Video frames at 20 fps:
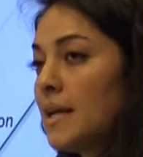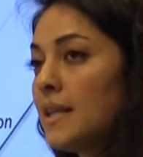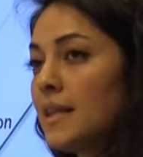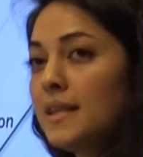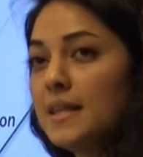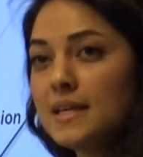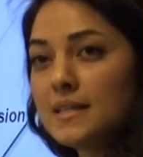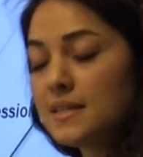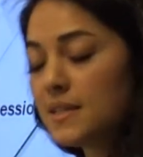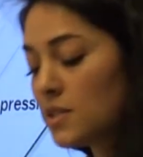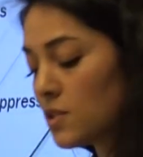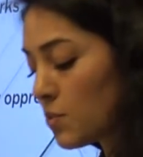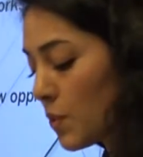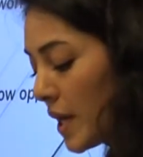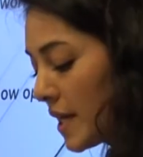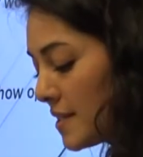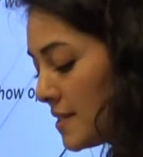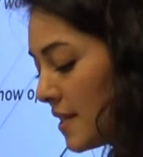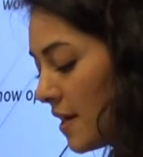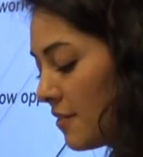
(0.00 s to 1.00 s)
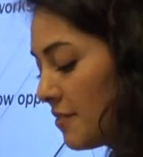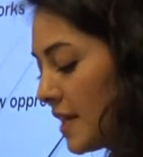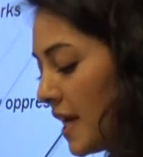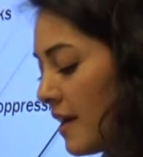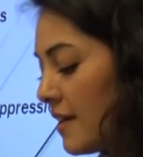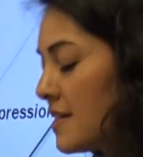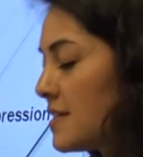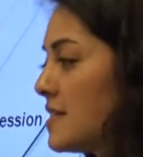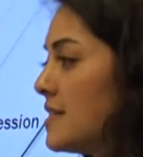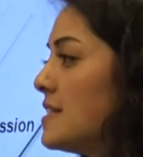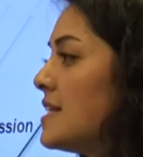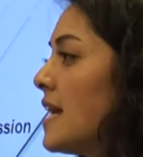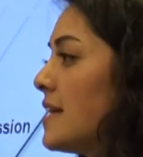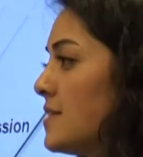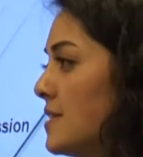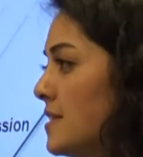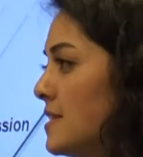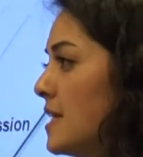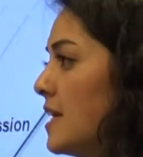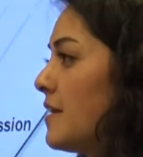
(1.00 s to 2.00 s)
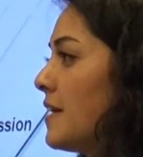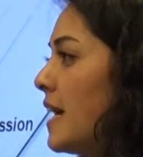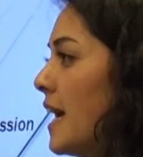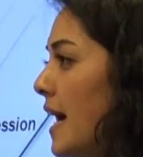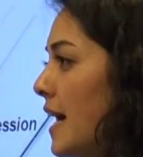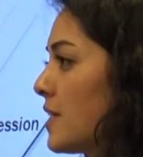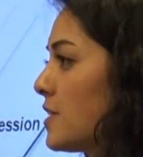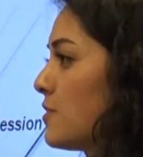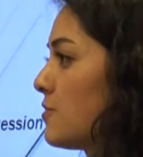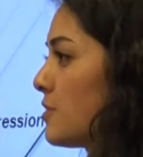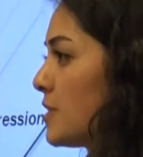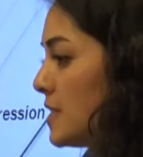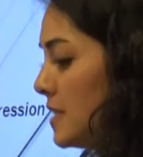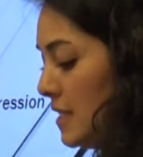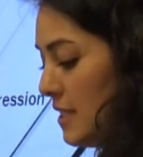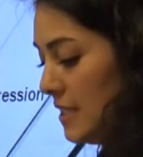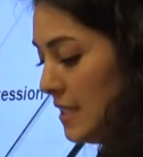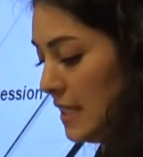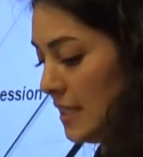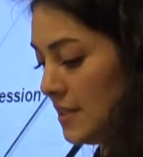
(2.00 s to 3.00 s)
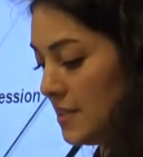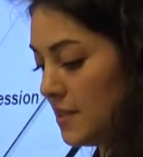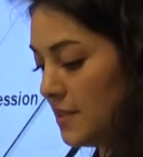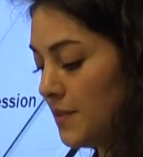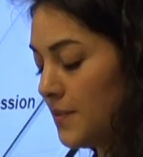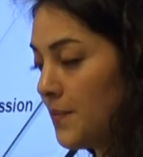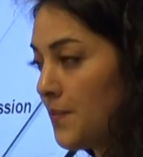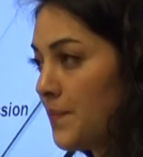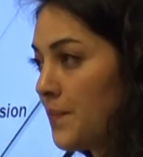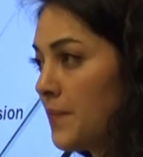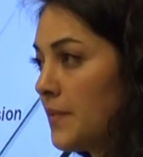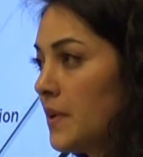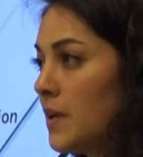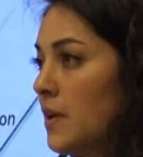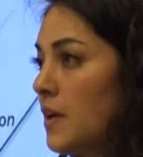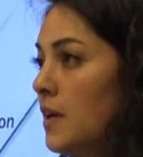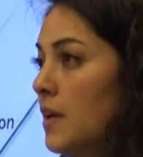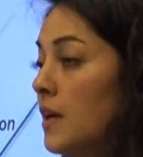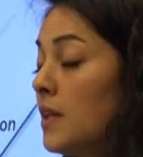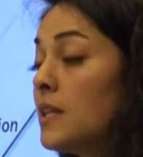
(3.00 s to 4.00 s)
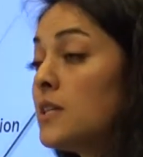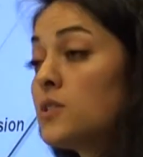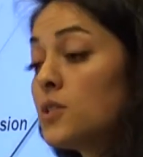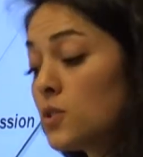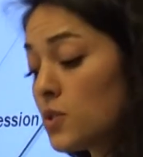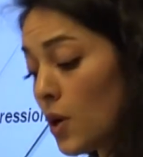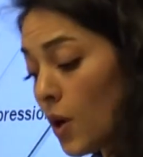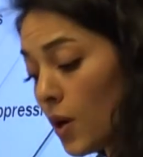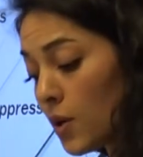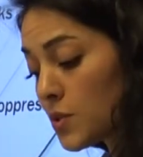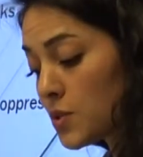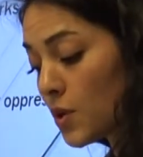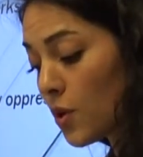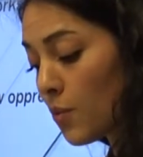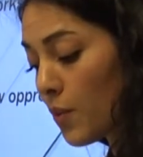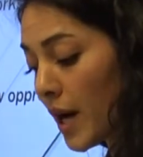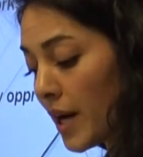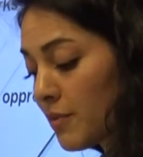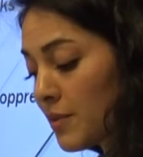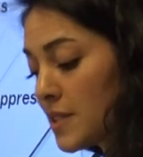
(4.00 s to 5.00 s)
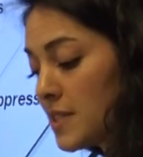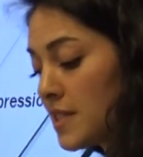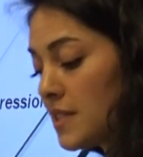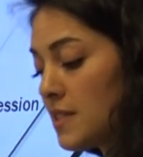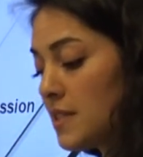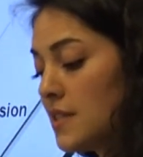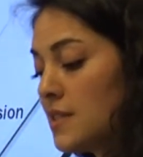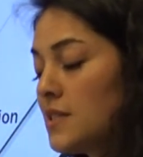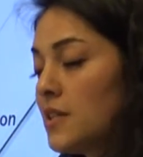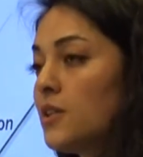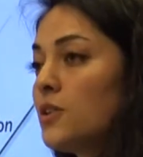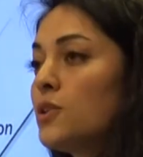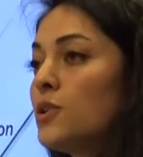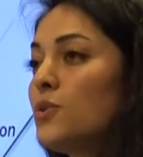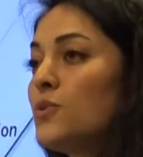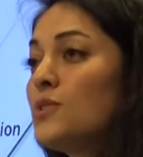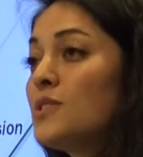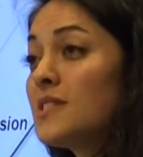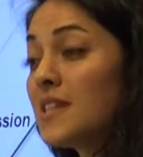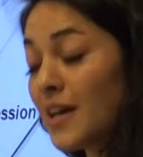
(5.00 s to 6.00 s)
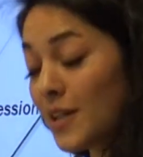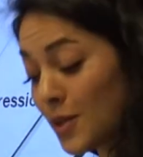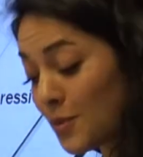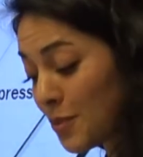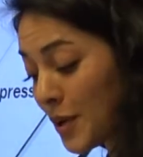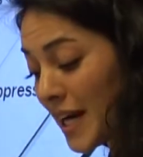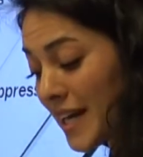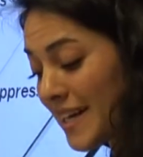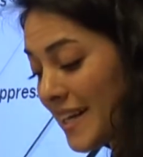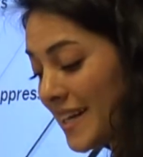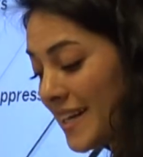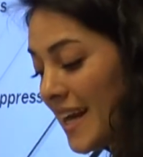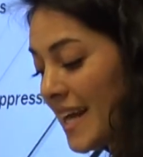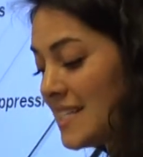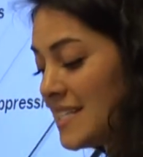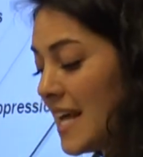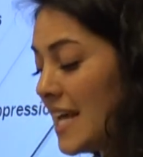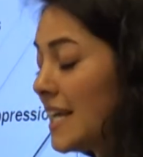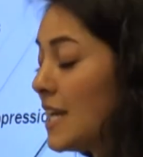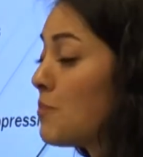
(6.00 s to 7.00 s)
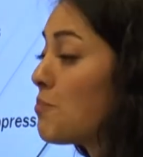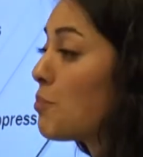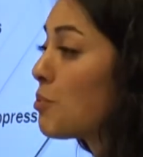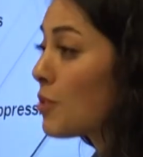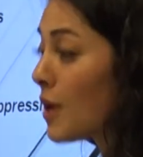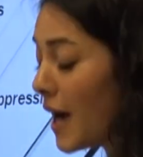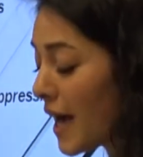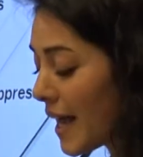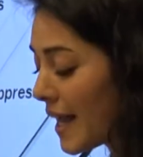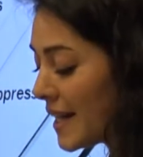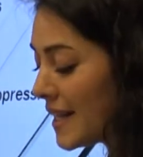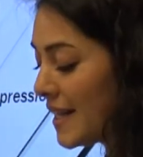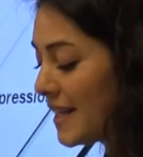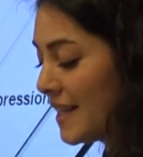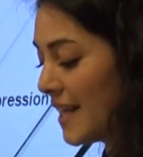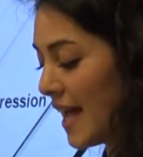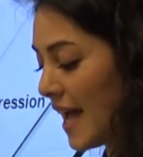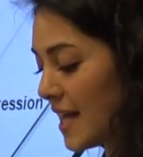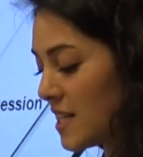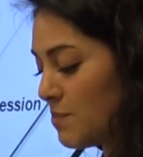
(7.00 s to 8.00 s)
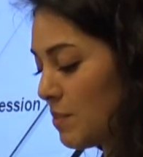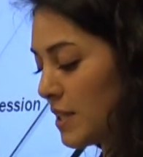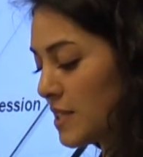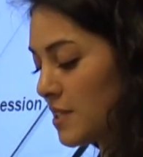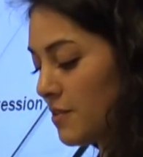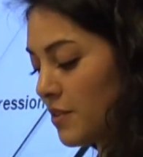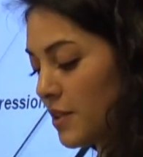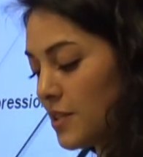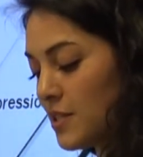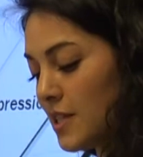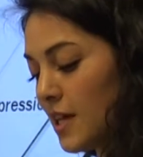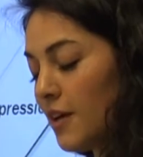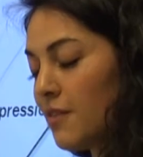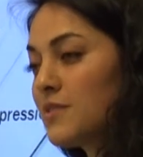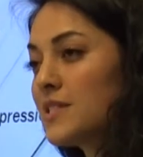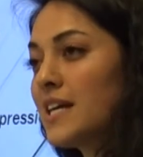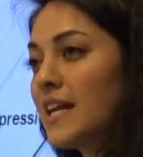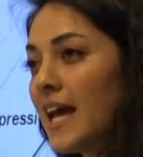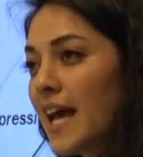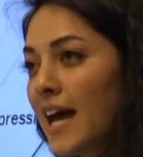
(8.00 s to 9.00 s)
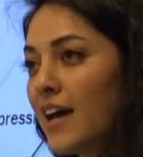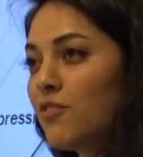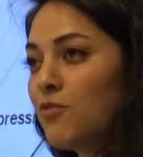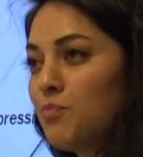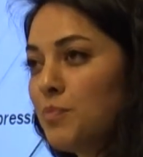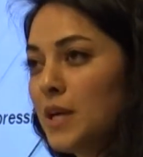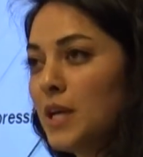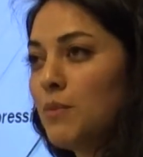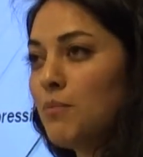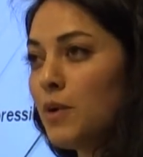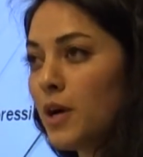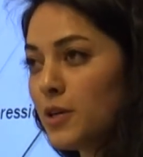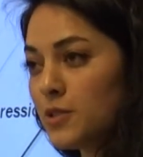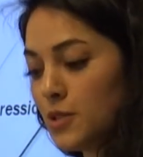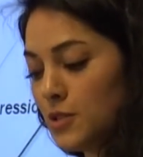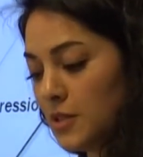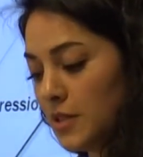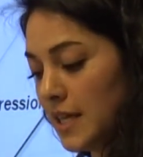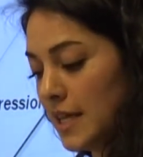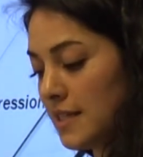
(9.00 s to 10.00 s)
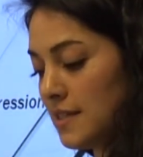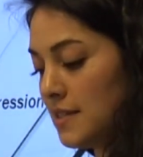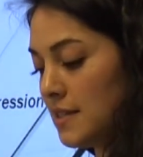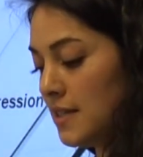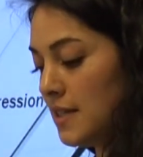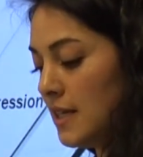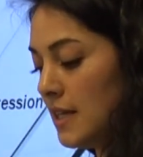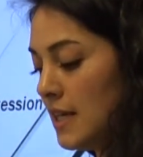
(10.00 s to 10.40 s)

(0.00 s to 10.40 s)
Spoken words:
This is why self-care is a necessary act of resistance. This is also why resistance includes celebrating and taking pride in the aspects of ourselves that have been marginalized.